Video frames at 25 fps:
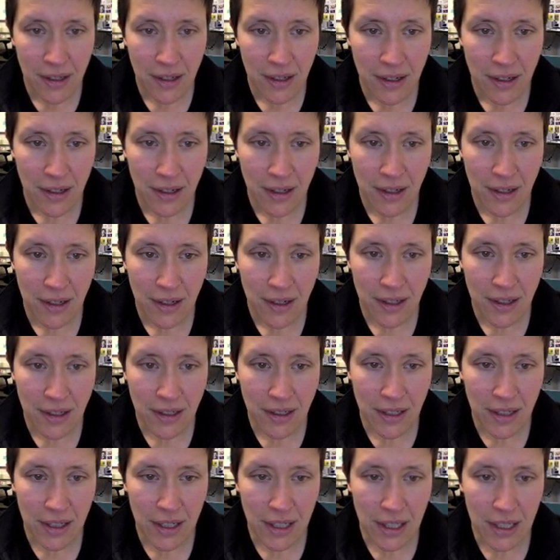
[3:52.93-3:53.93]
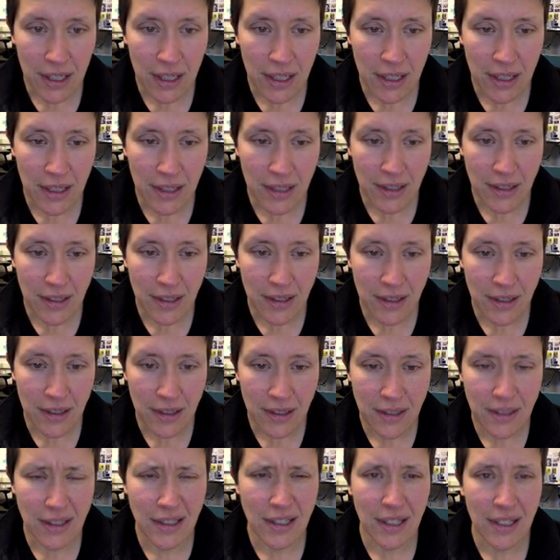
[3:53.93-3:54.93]
No, it doesn't look like he is.
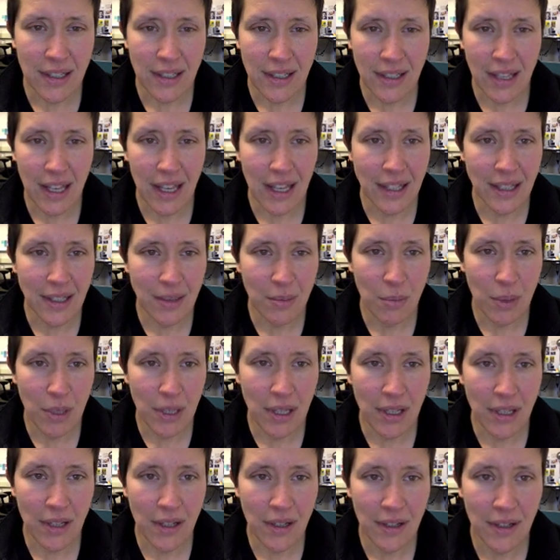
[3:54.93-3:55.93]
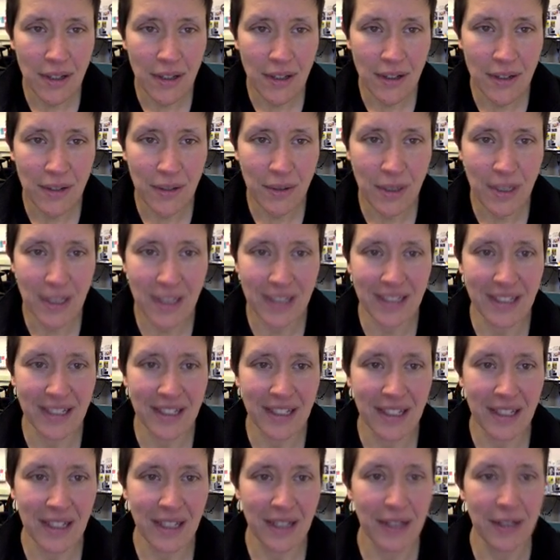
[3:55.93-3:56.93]
Is SB? What is...
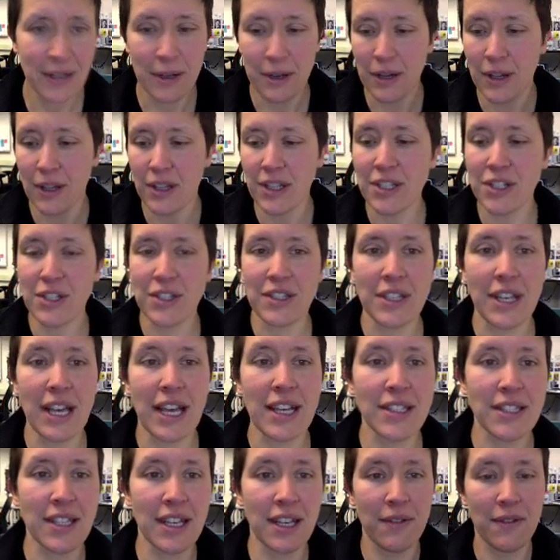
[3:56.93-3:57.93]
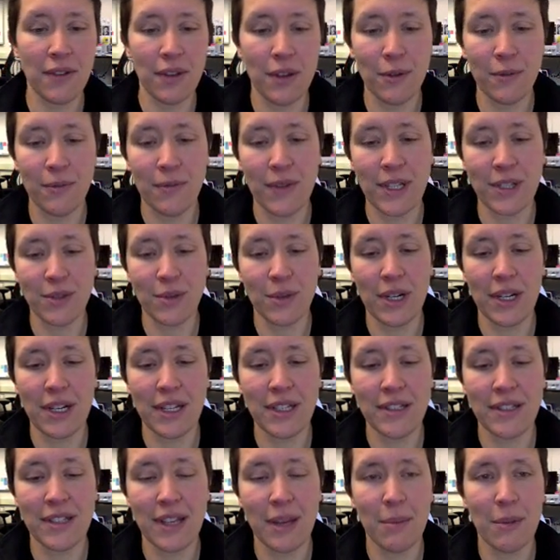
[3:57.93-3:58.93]
Let's just SFU. That's what it
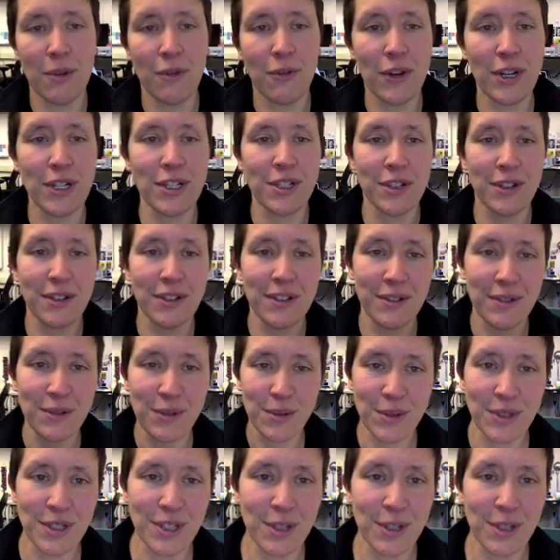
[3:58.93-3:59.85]
is, Simon Fraser. It is